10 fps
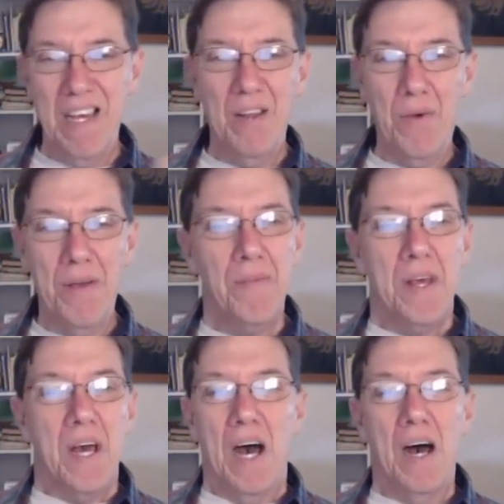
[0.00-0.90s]
Anyway,
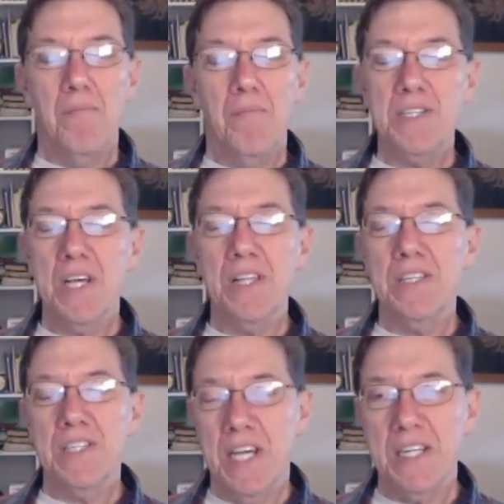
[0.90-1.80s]

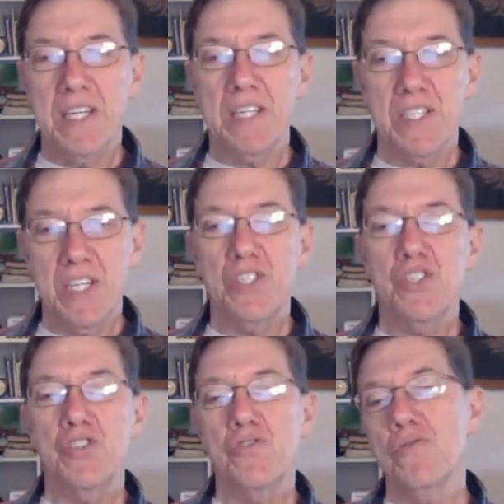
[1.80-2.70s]
basically the technique
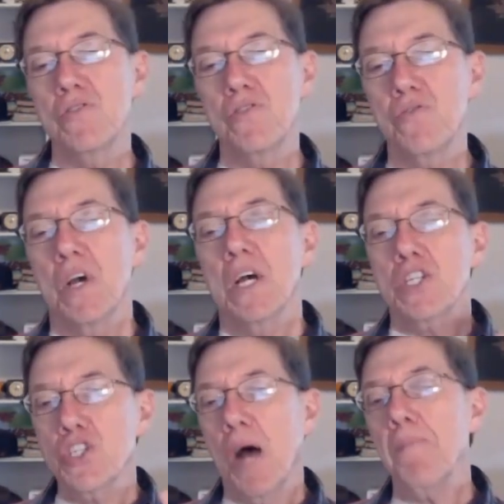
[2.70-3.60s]
teaches you to
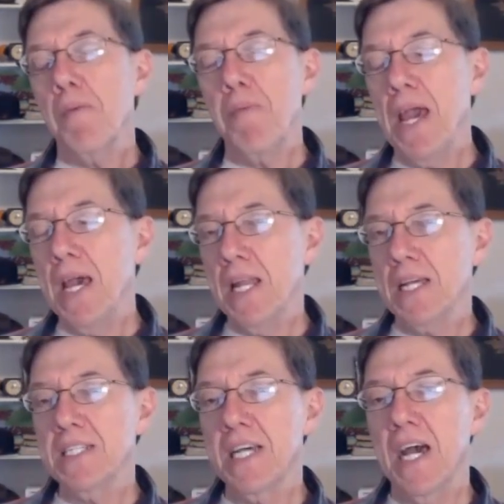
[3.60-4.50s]
stop a
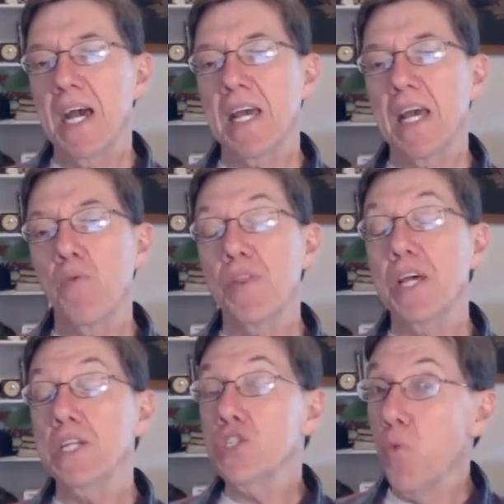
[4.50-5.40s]
panic attack
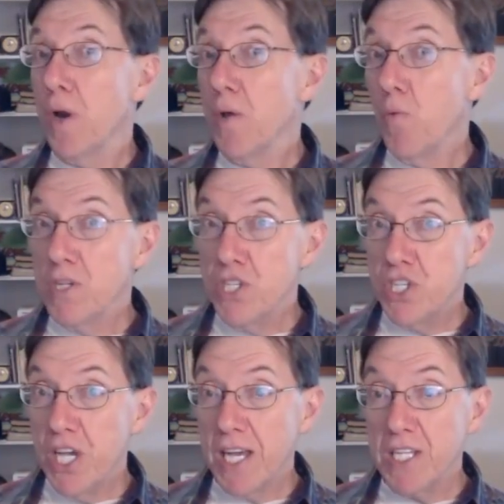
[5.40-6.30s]
within 21
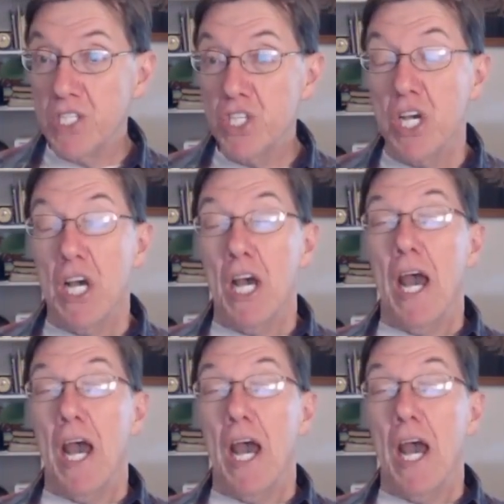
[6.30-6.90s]
seconds